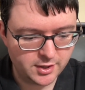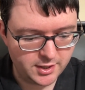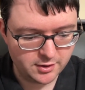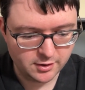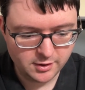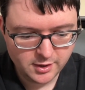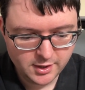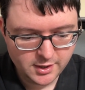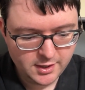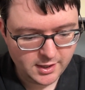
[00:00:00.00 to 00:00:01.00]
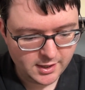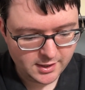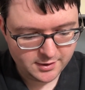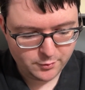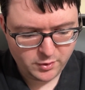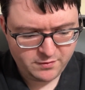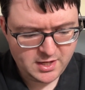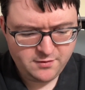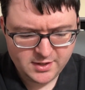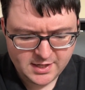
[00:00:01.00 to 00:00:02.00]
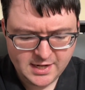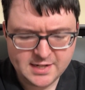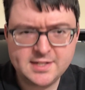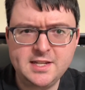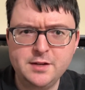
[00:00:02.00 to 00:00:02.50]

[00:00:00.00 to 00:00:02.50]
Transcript: here. Then we've even got the